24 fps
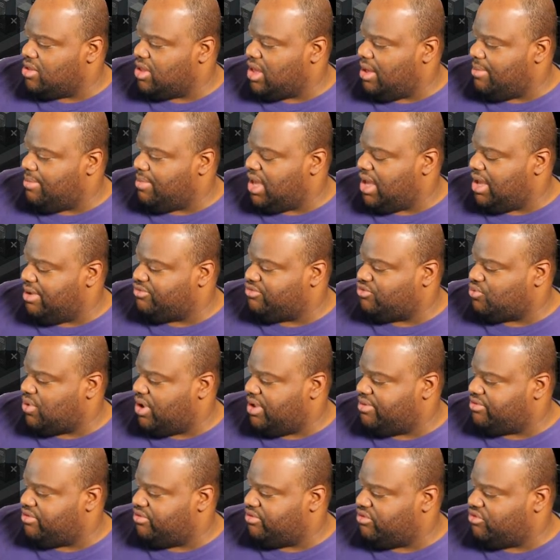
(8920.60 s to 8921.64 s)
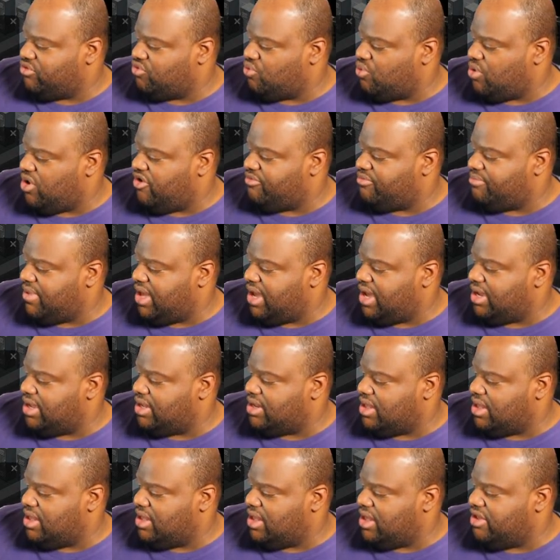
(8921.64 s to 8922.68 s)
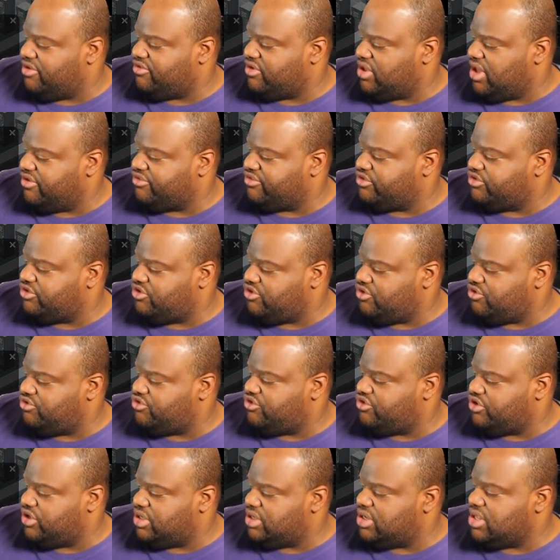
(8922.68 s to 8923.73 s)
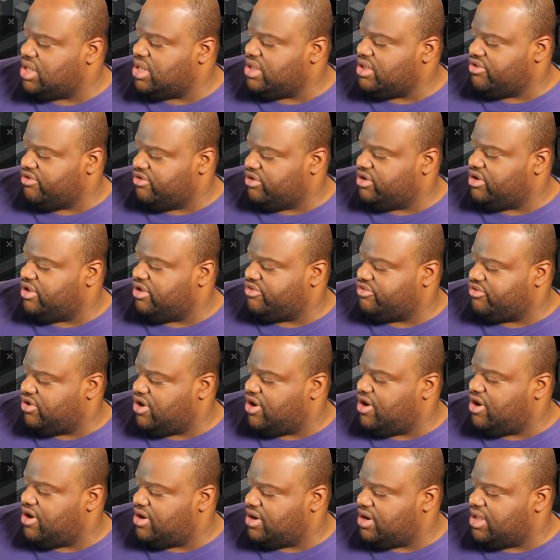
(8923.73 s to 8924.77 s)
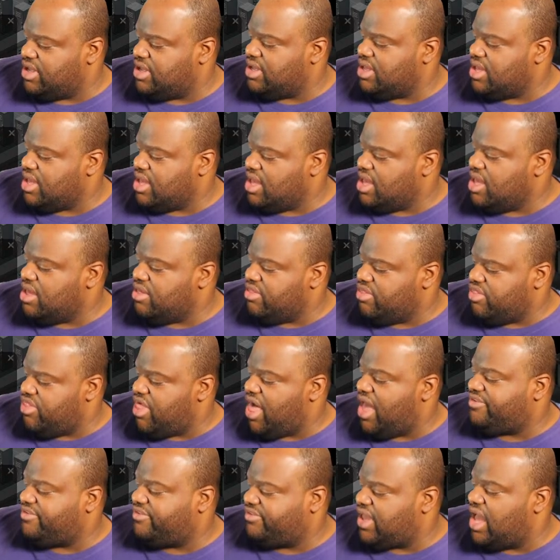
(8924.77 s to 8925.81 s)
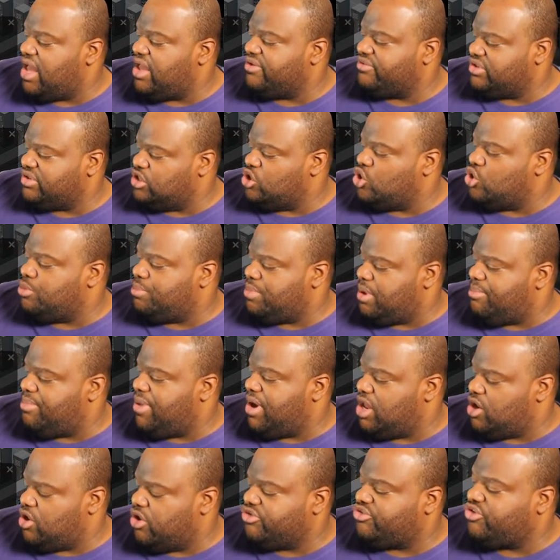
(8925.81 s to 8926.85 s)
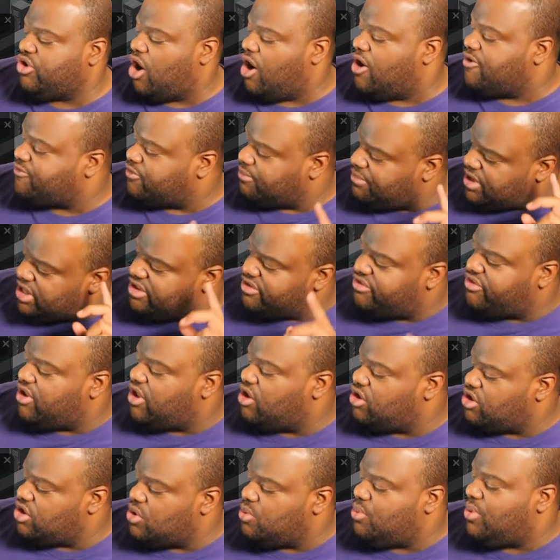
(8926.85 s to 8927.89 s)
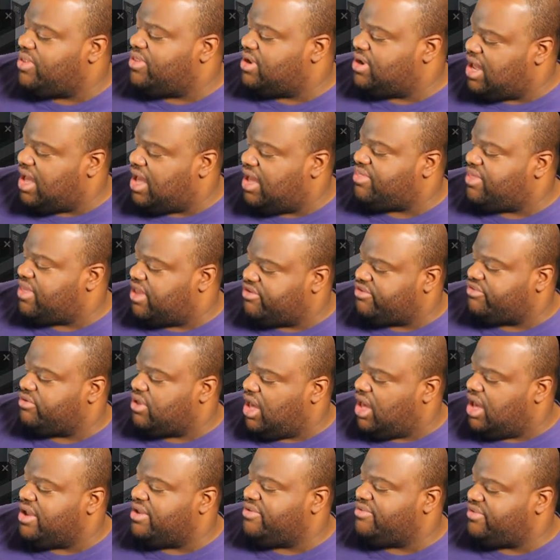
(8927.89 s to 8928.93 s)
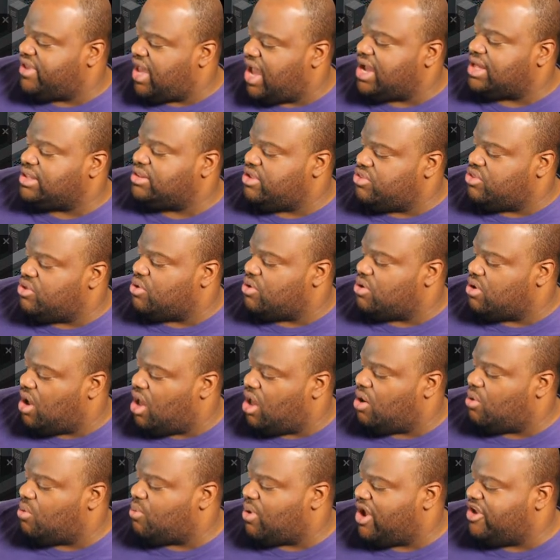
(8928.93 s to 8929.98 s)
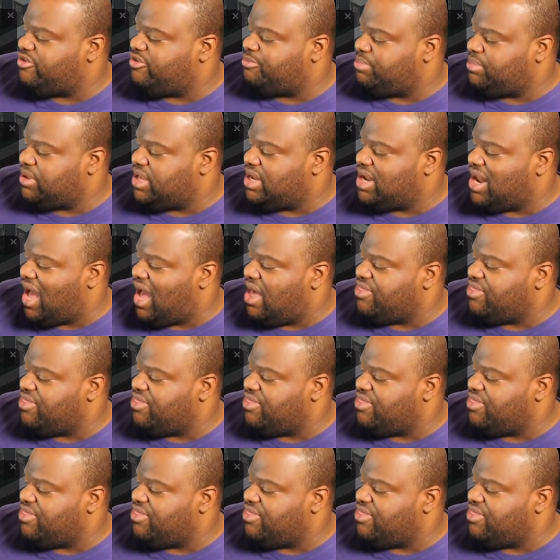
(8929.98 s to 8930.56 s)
Yeah, I mean, I swipe to the 12 might, eggs constitution, and dexterity. That sounds a little bit better. It's hard for me to tell you whether or not that's exactly the uh, right split.